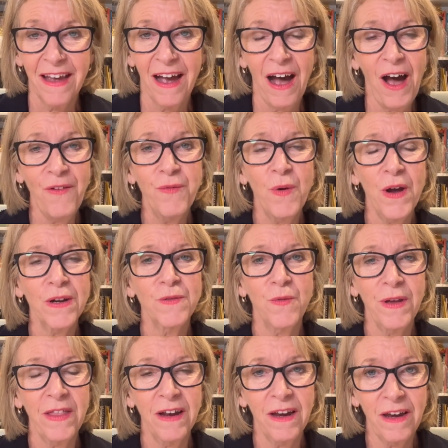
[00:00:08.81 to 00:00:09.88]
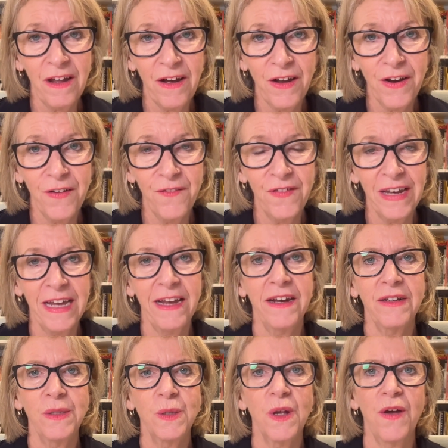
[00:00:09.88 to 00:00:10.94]
I've worked with a lot of
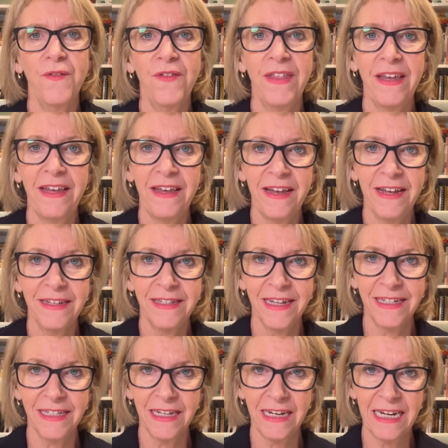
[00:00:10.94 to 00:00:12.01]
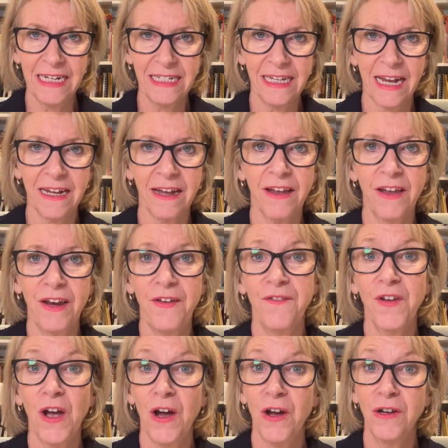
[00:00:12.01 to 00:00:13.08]
leaders over the years as an
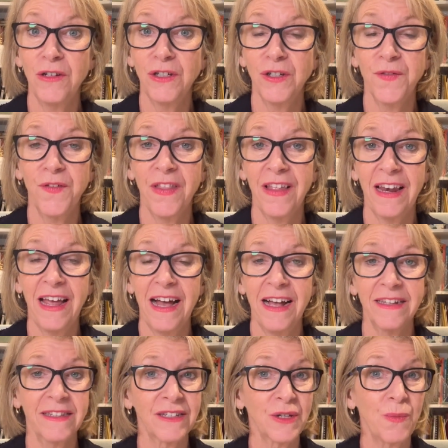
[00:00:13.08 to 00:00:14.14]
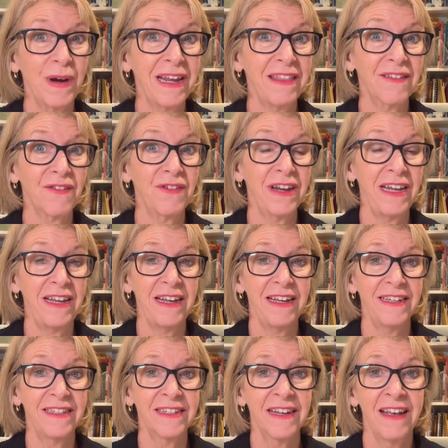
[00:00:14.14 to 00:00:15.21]
executive coach for the last 23
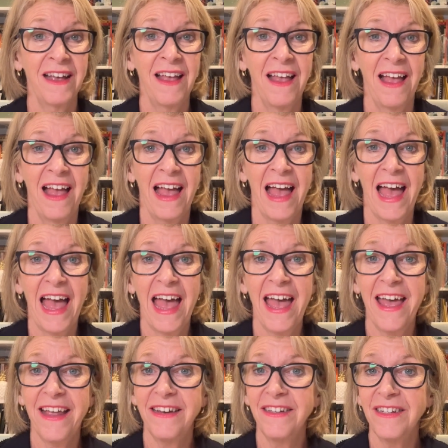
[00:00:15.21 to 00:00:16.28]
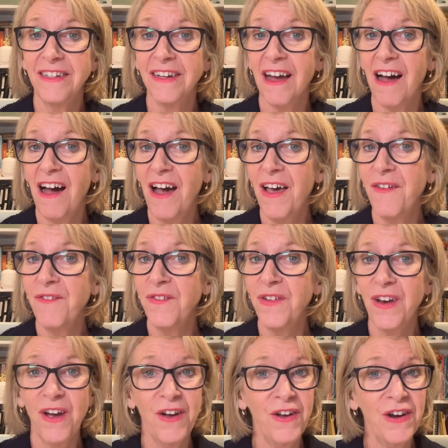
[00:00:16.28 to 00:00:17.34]
years, and I've
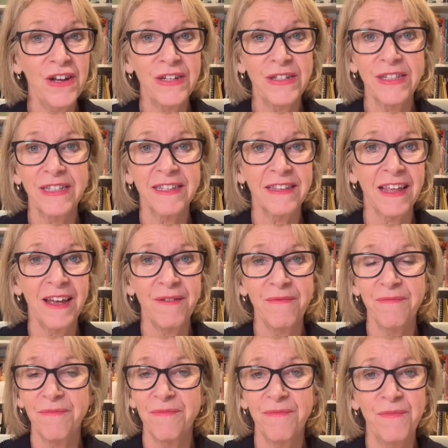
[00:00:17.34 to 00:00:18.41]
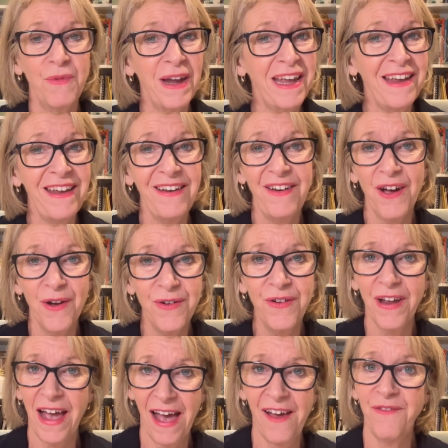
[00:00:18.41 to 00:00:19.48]
noticed that we don't
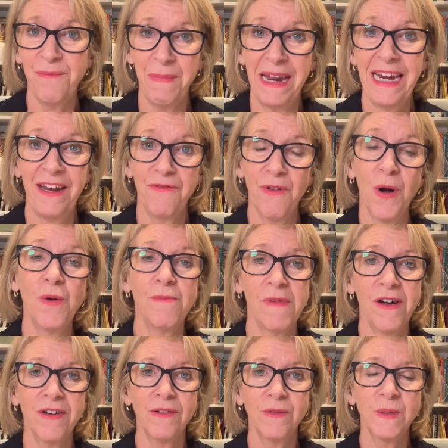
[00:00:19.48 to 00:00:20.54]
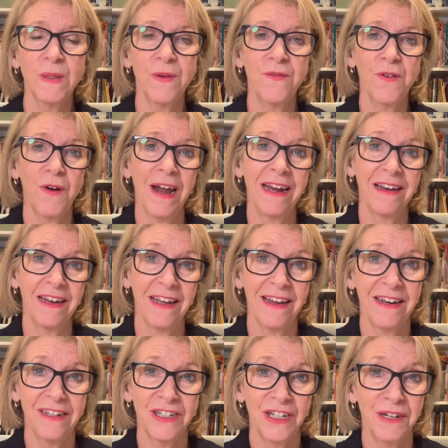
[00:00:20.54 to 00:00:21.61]
have many role models of great
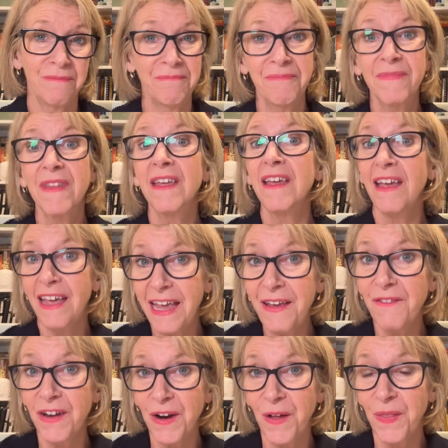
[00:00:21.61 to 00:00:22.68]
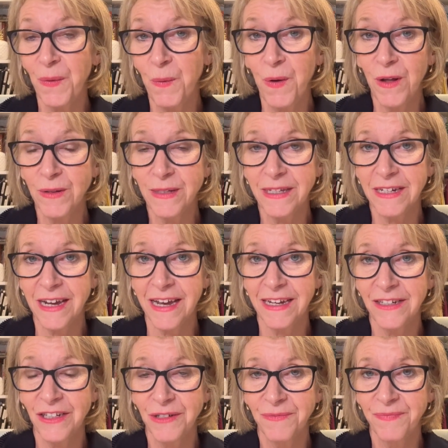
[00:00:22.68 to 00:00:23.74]
leadership, even on the world stage.